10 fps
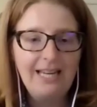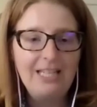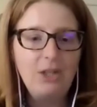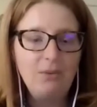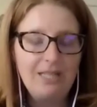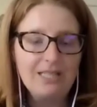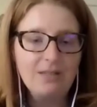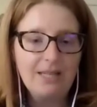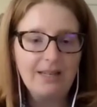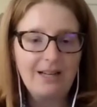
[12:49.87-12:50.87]
and you need to
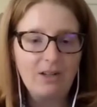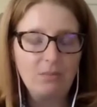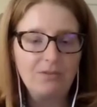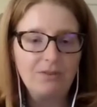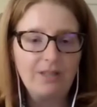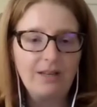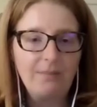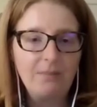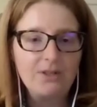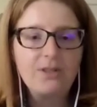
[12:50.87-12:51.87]
be accountable for the
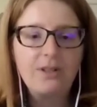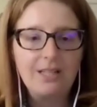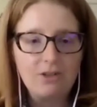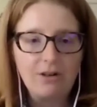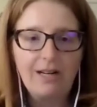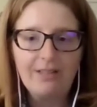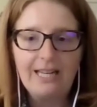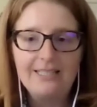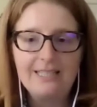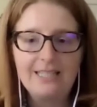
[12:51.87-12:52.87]
numbers so you can drive
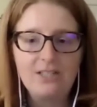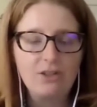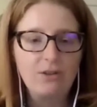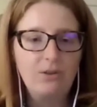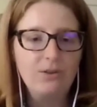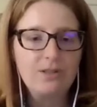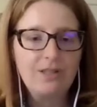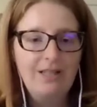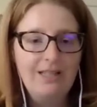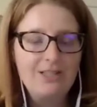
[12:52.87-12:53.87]
ahead to hit your goals.
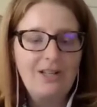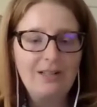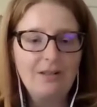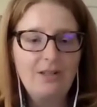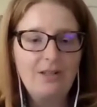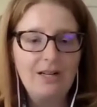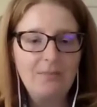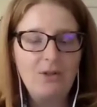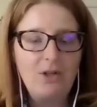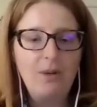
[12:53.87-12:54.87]
It's not not
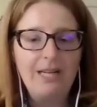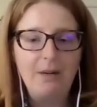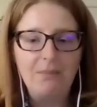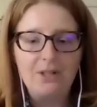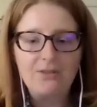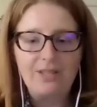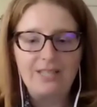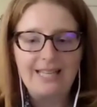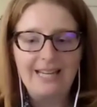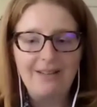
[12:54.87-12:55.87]
about knowing numbers for the
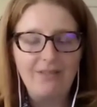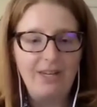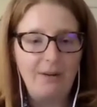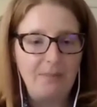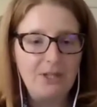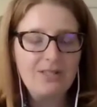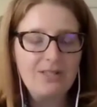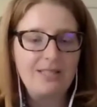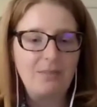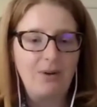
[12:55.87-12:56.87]
sake of the numbers.
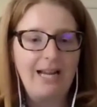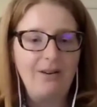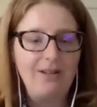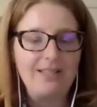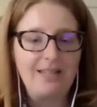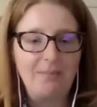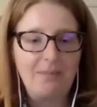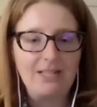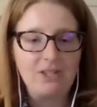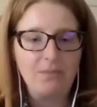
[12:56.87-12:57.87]
It's about how does it
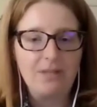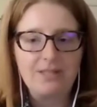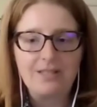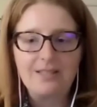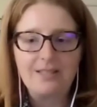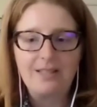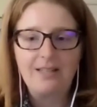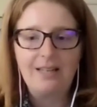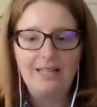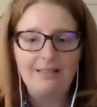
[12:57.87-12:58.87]
impact your business and
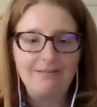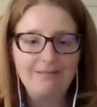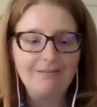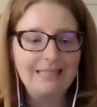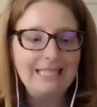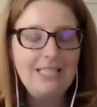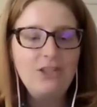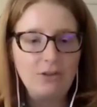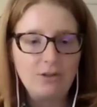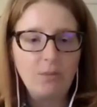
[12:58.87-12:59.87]
and lead
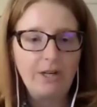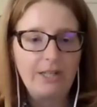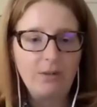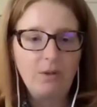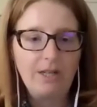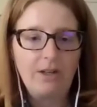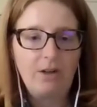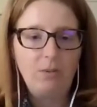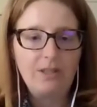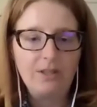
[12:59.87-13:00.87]
you to where you want to go
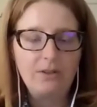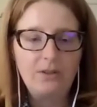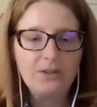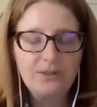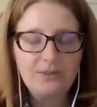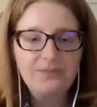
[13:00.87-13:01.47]
with your goals.